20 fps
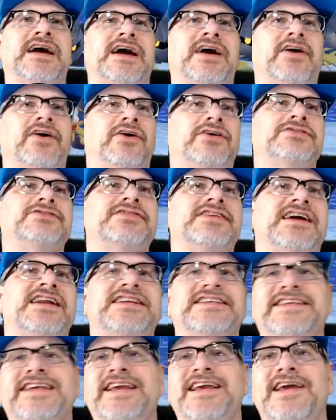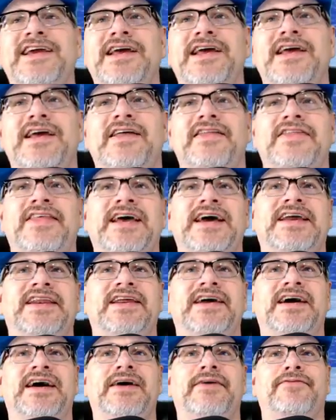I also gotta say that
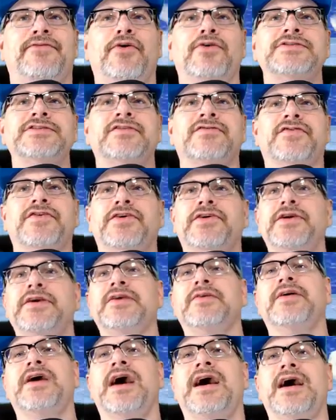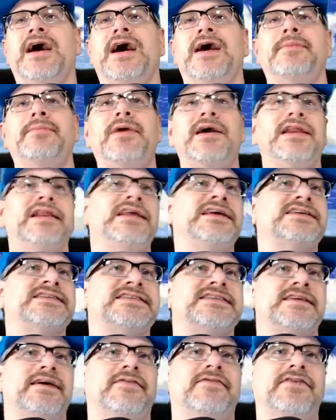uh, Frozen Fury uh, on my
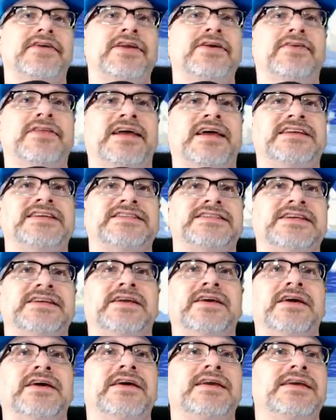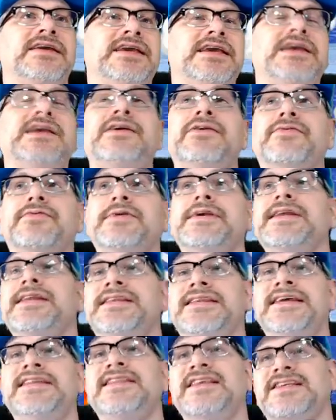list, a video that I just did, he
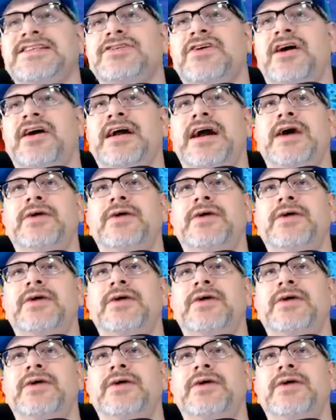redid this song.